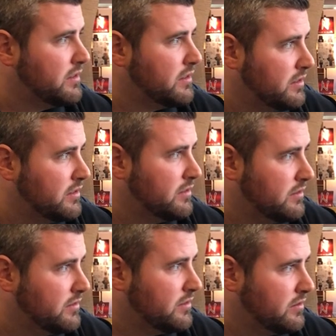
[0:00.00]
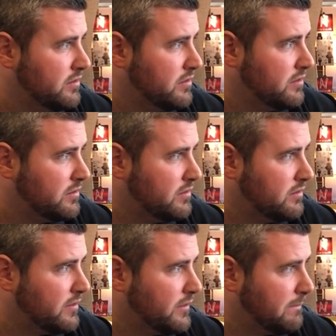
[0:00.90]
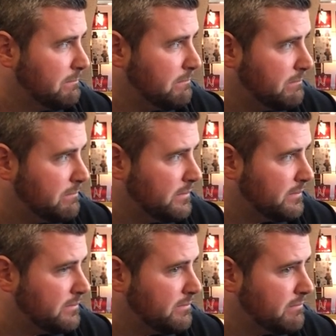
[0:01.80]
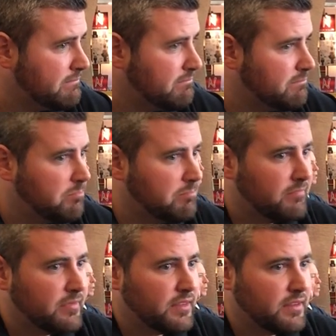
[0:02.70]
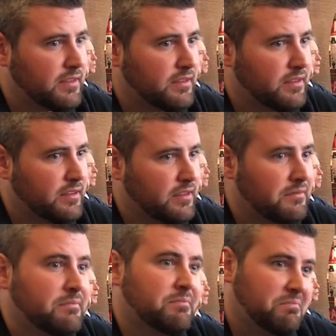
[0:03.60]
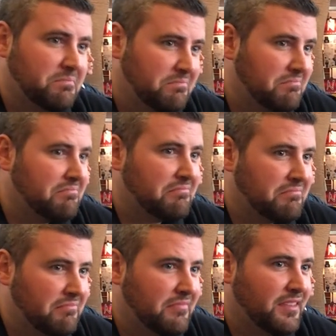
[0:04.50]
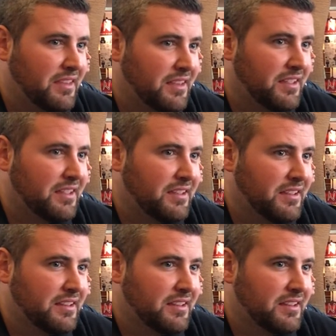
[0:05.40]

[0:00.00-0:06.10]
The person shown says nothing.